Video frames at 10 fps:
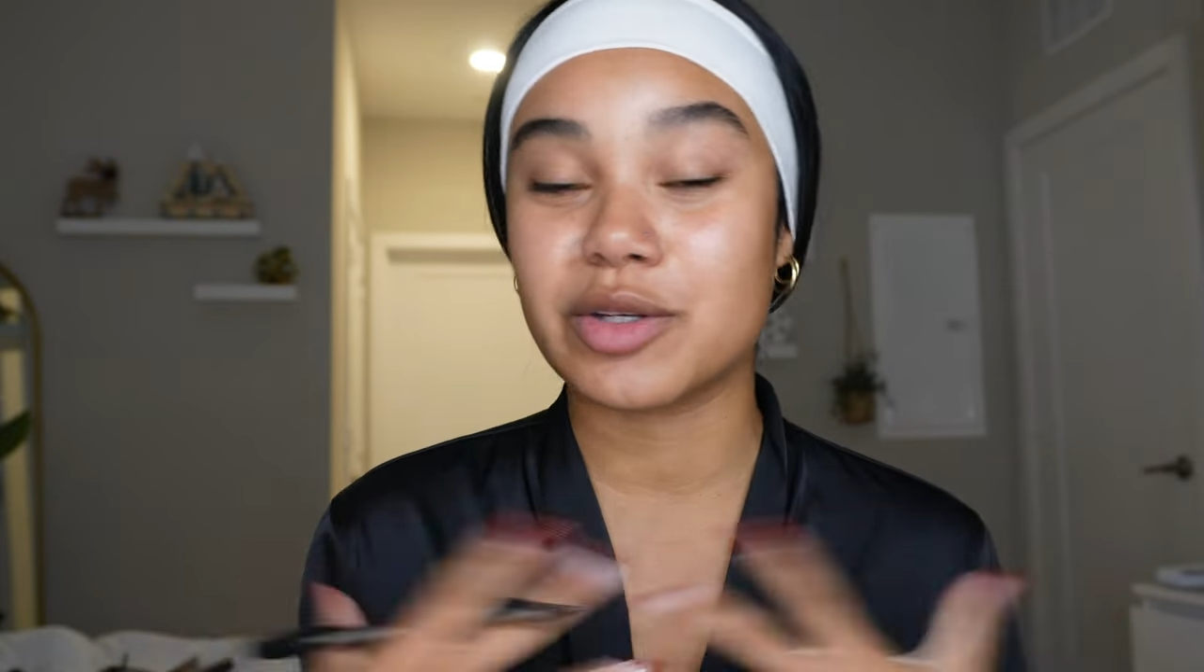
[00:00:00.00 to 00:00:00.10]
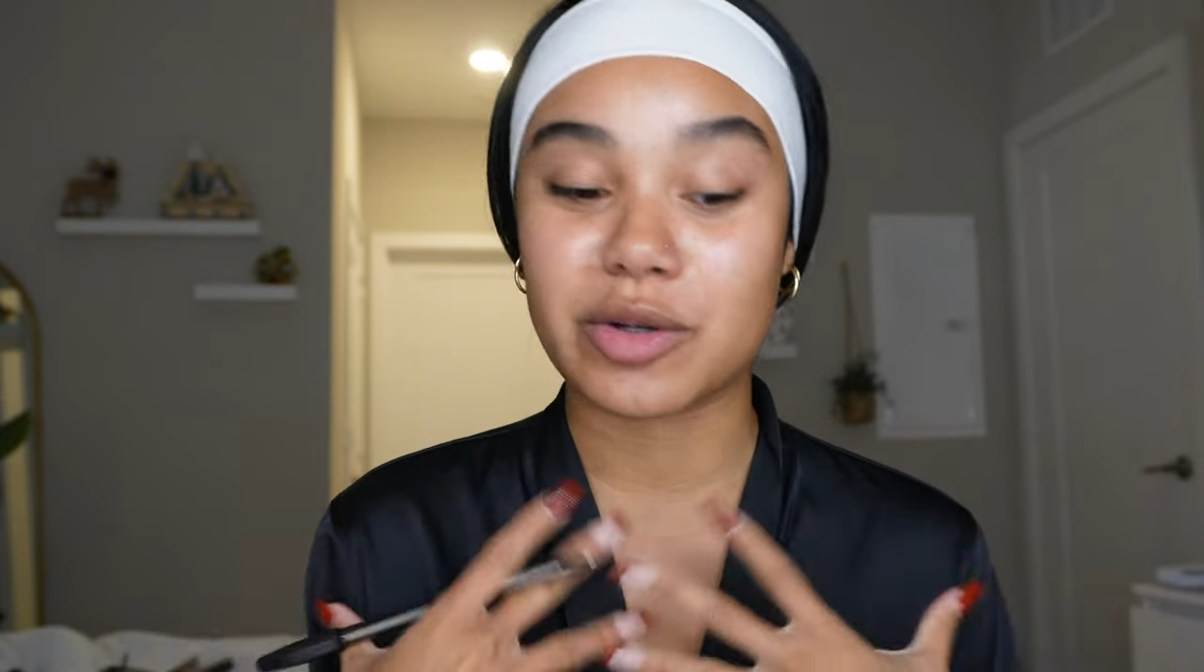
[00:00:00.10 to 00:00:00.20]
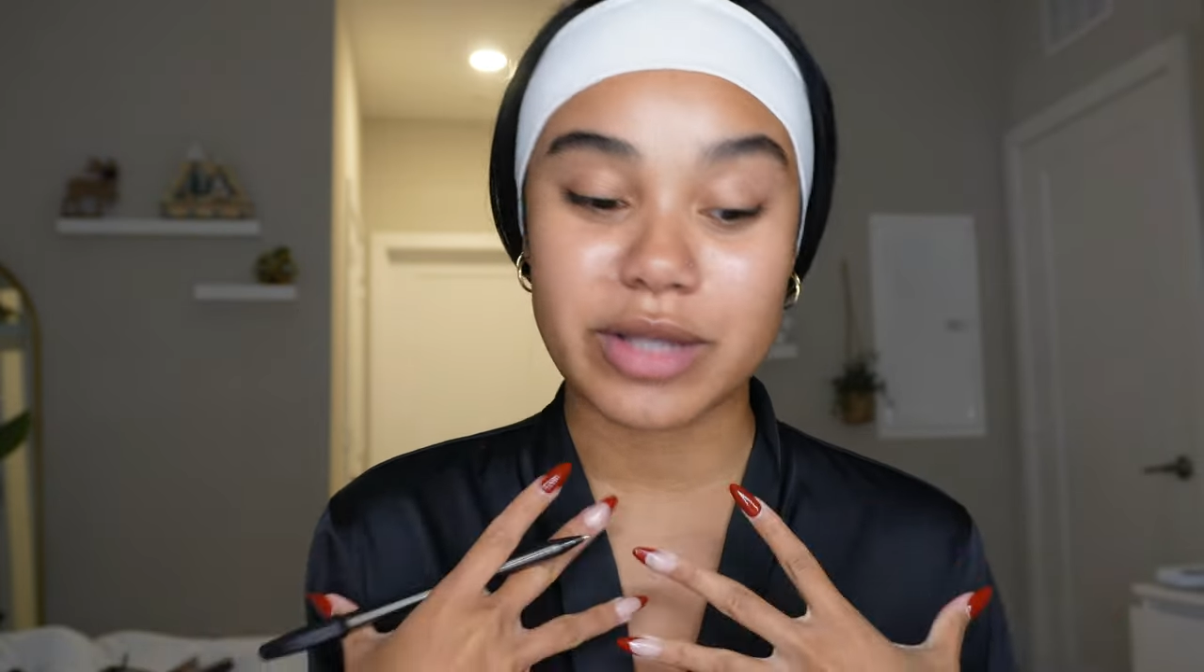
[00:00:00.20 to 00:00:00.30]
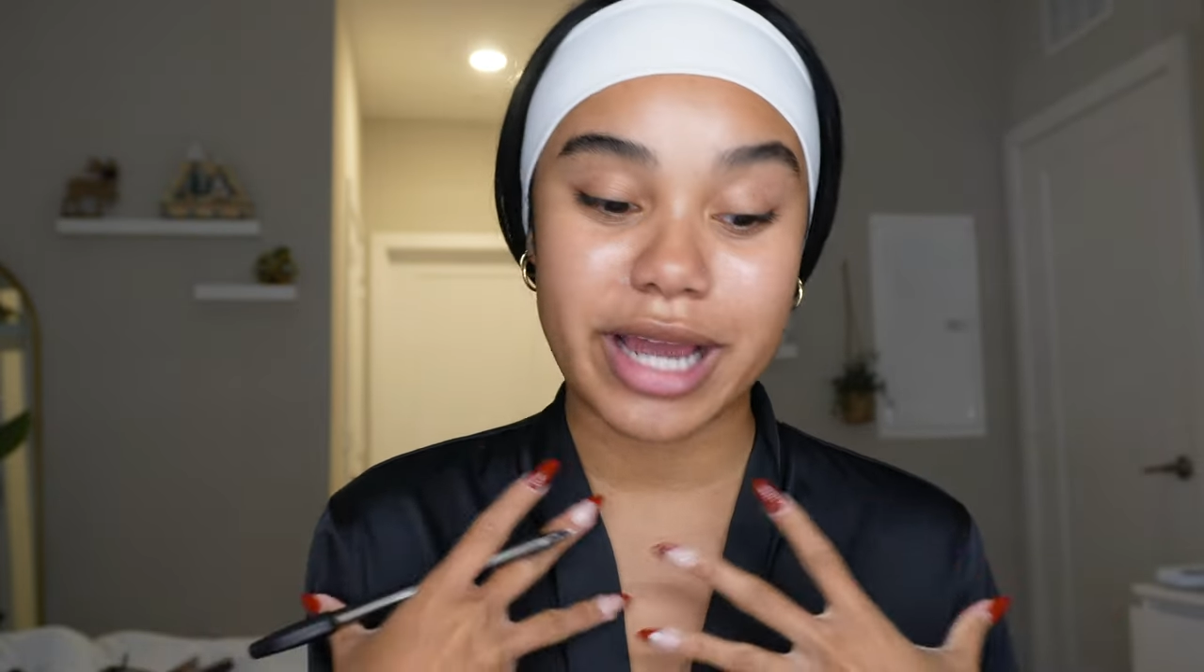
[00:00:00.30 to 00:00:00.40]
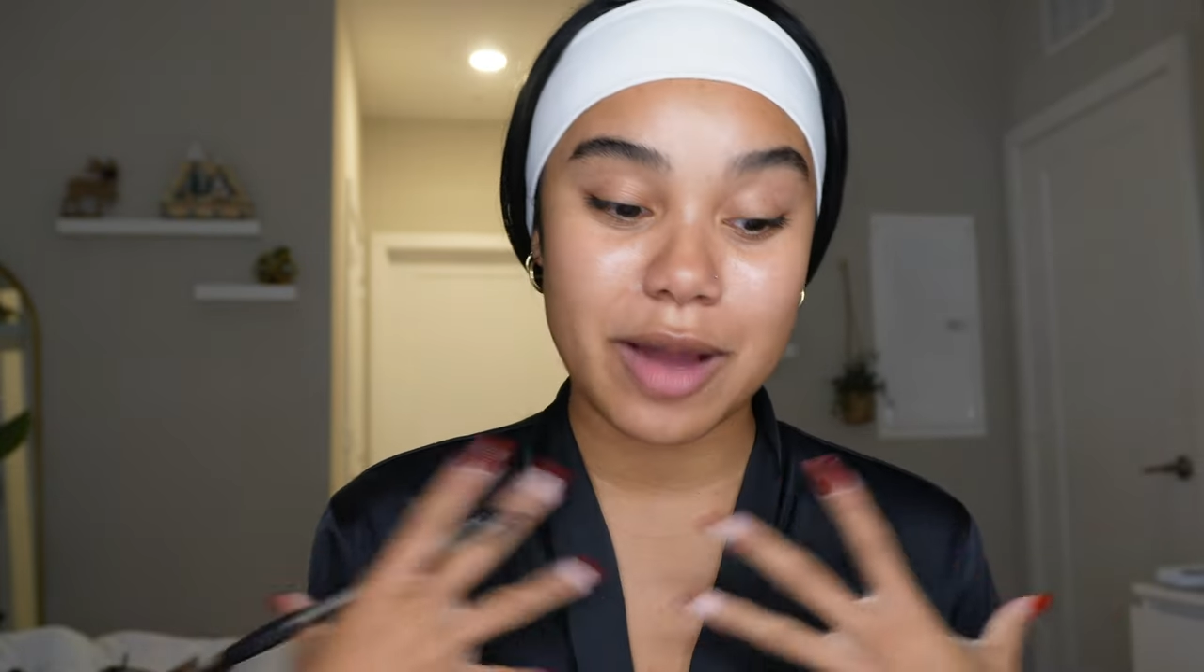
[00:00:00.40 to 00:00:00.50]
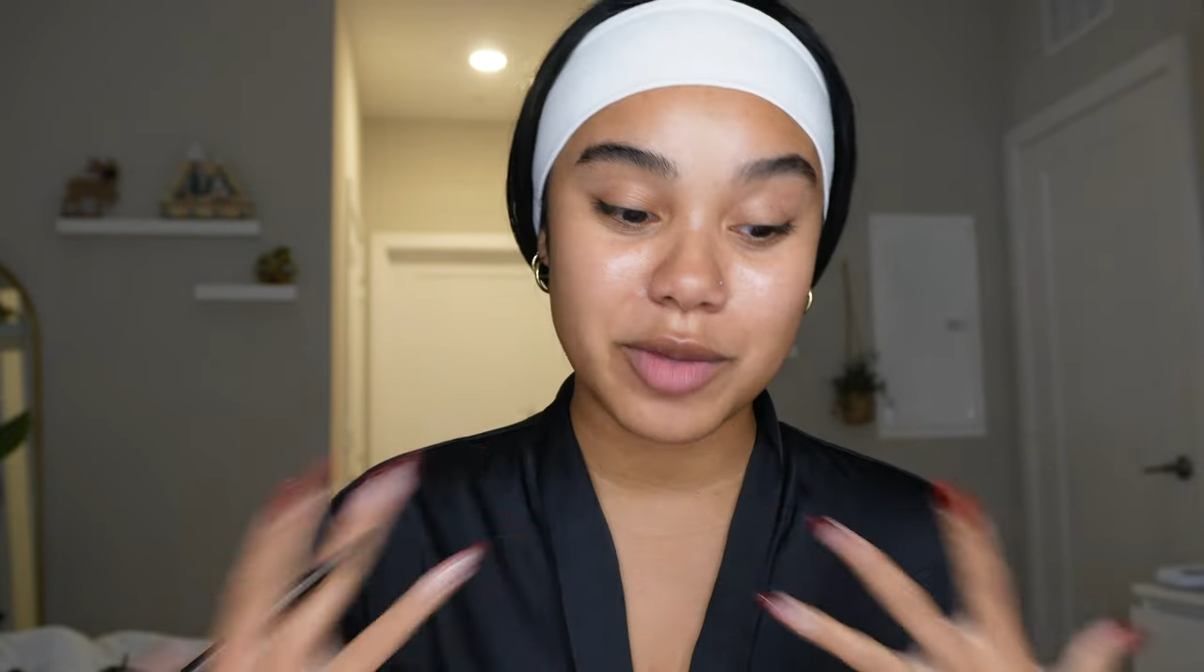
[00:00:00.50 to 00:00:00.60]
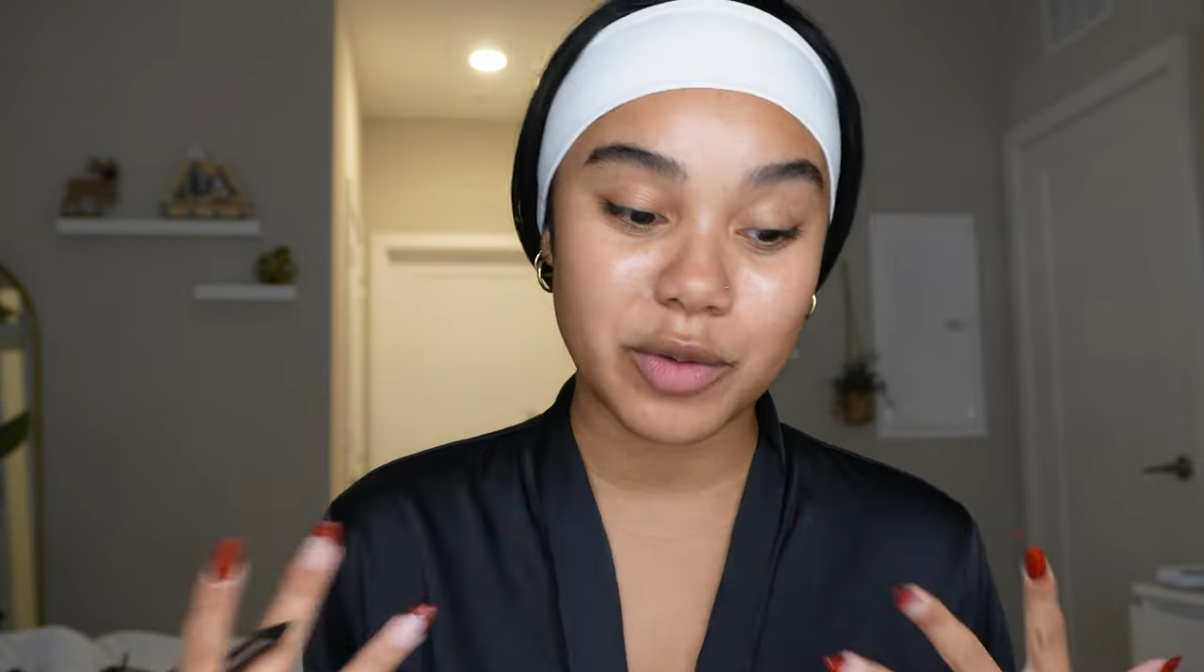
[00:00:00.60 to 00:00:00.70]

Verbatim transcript: you know, like I'm